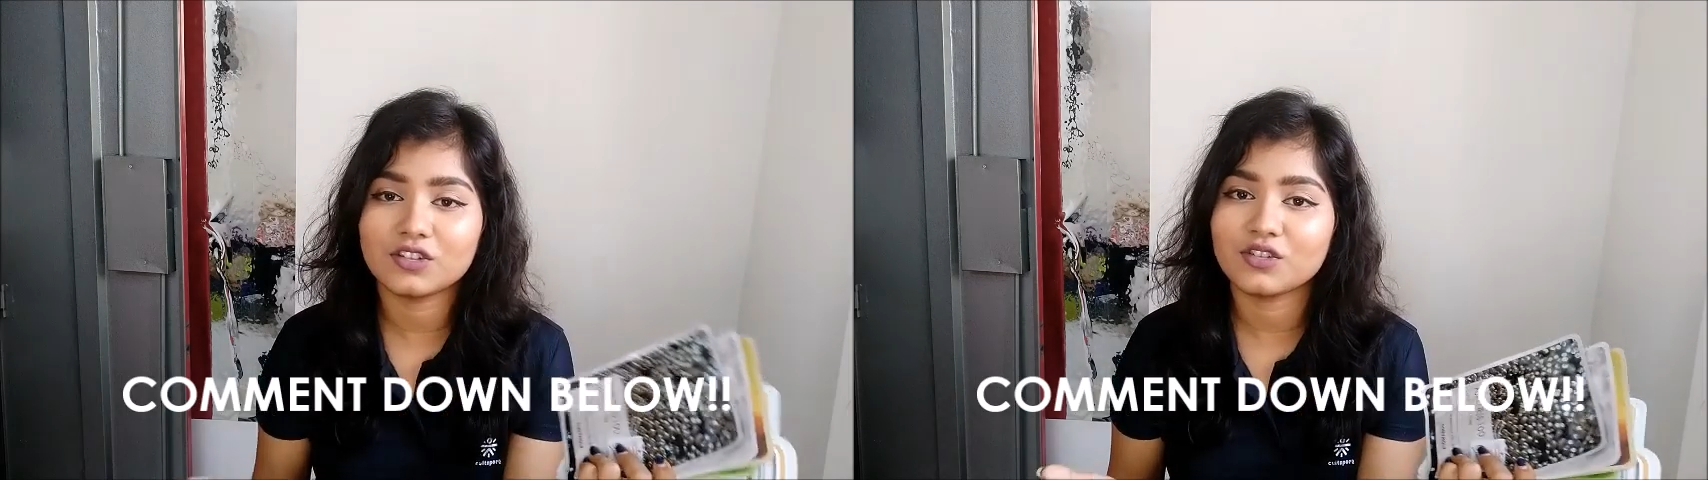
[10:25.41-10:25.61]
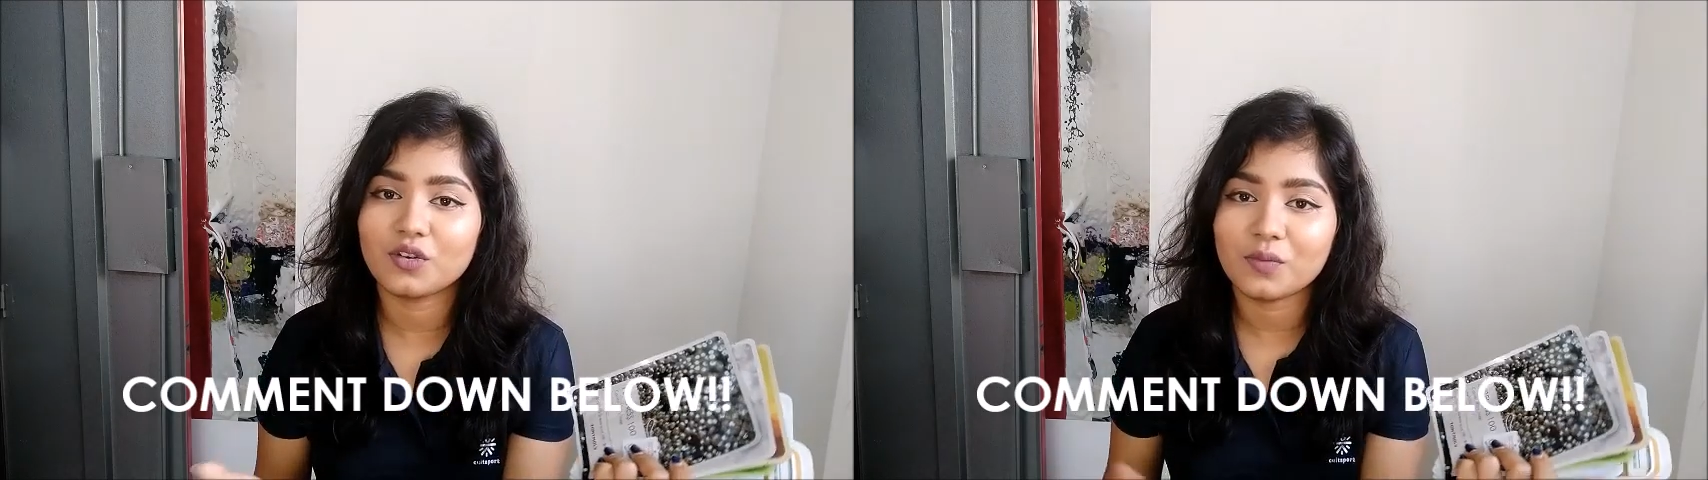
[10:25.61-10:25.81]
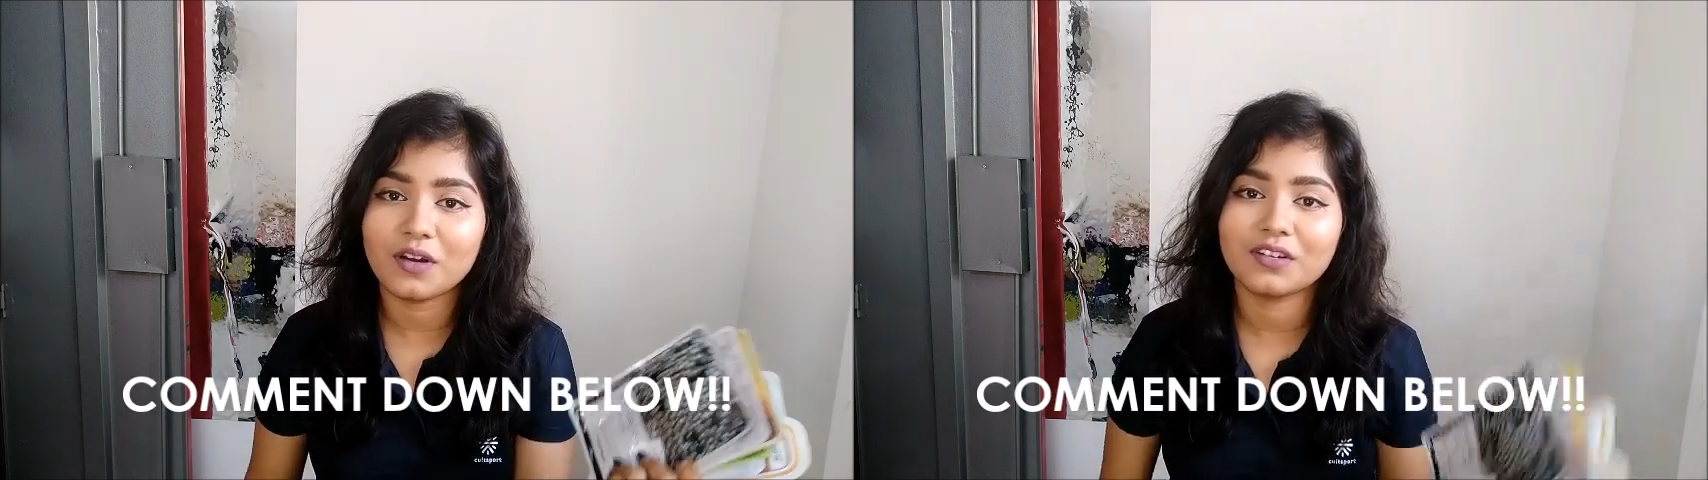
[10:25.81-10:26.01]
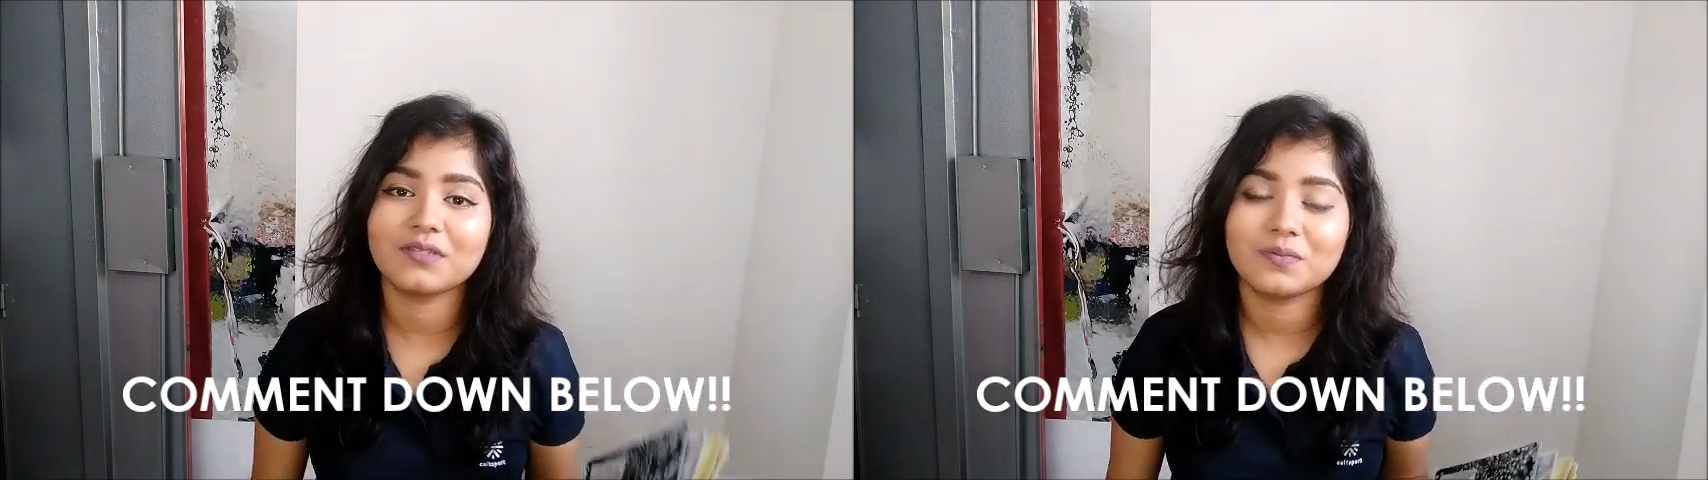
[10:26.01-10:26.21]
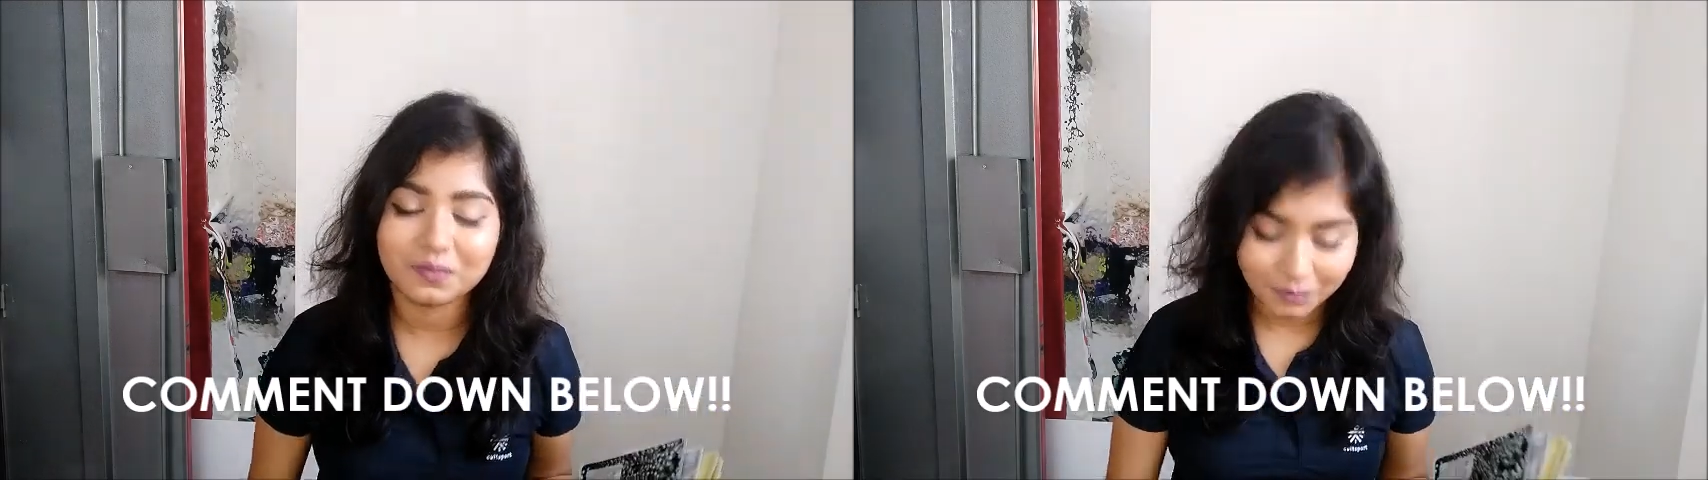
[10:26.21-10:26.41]
to know about it.
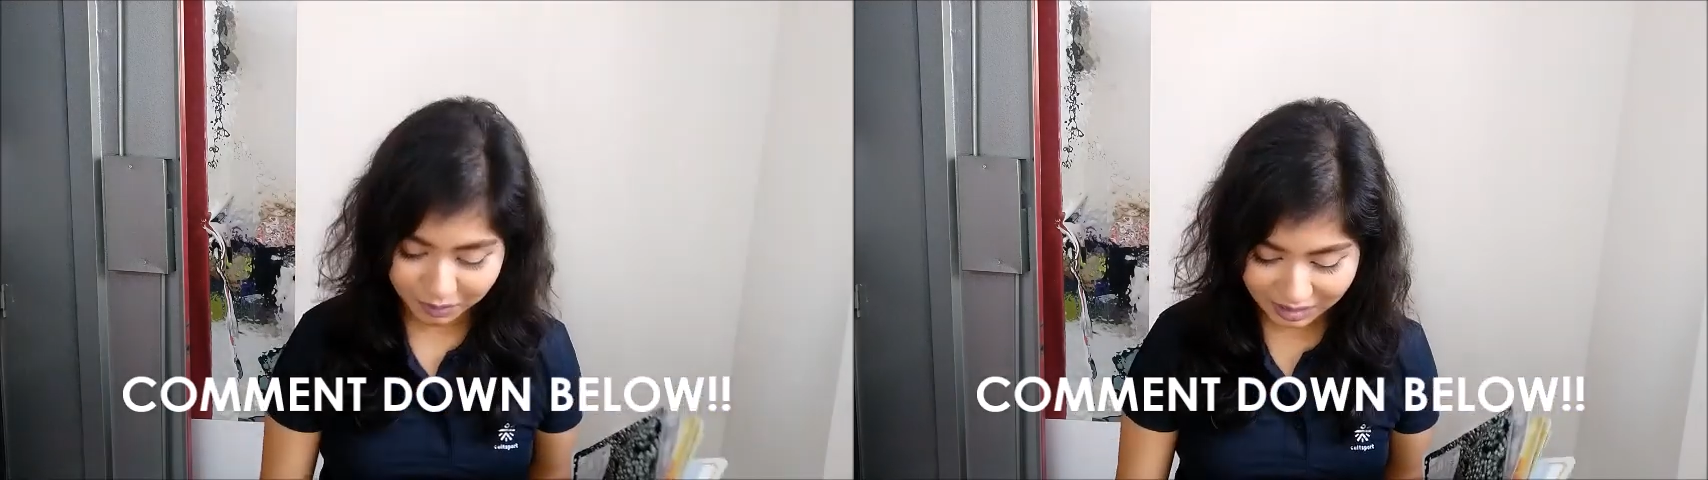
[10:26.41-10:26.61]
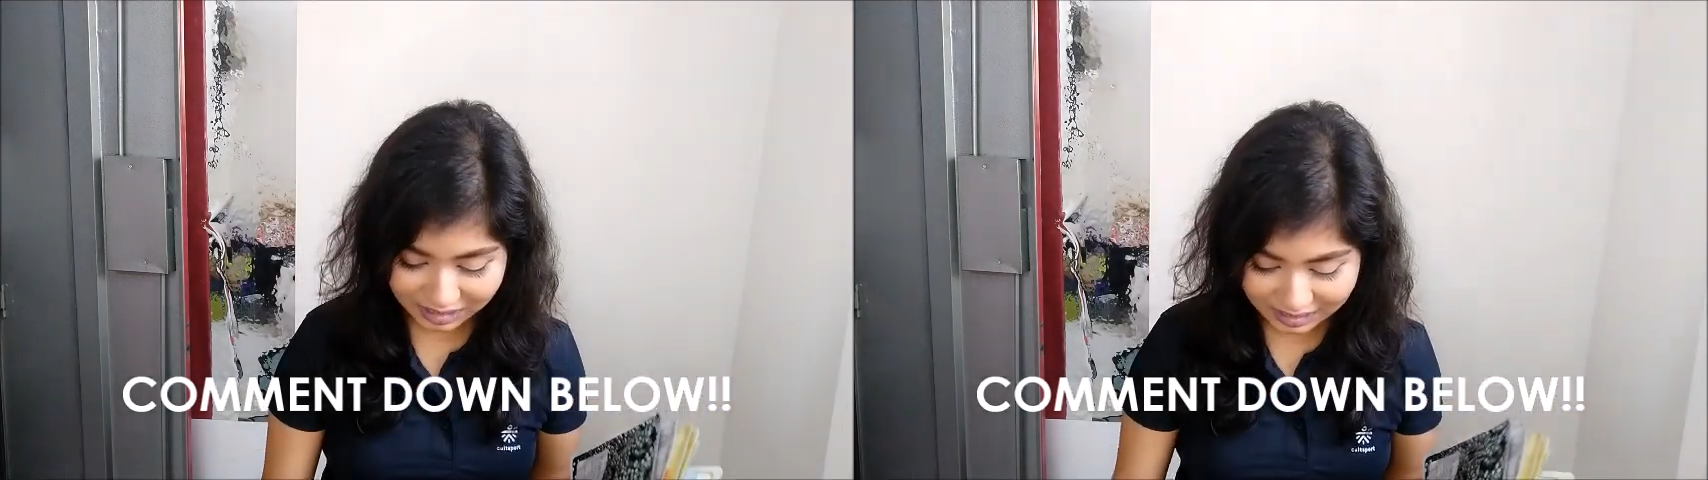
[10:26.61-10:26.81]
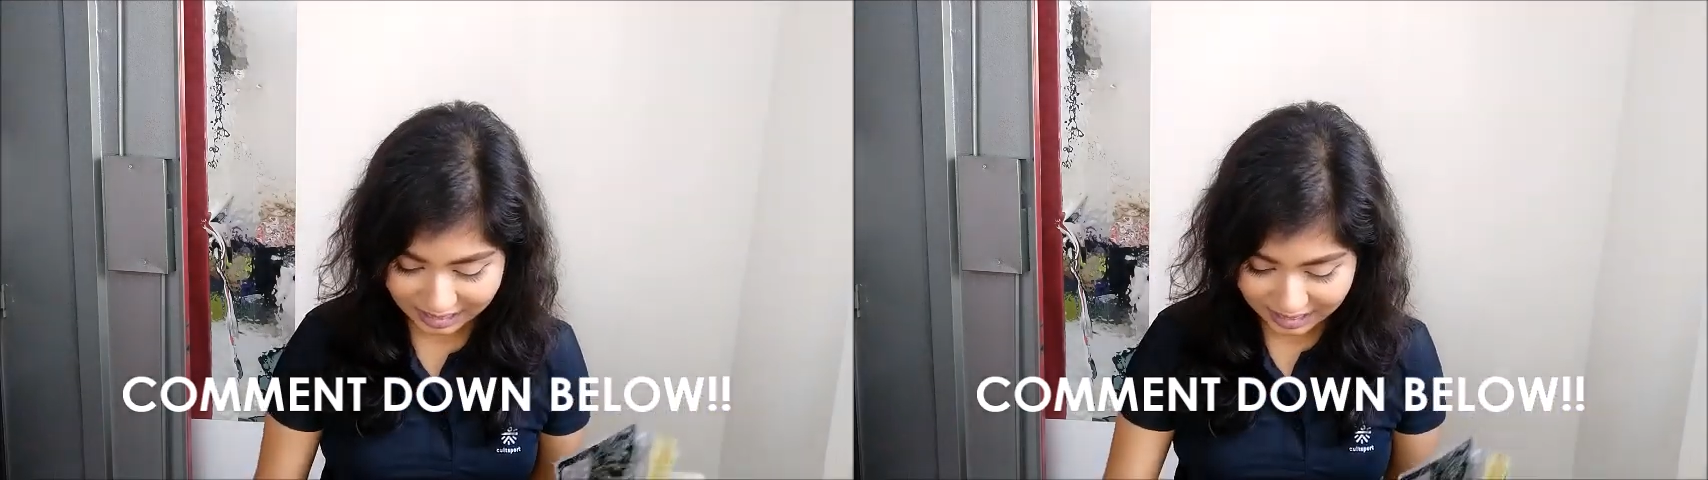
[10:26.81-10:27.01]
Okay?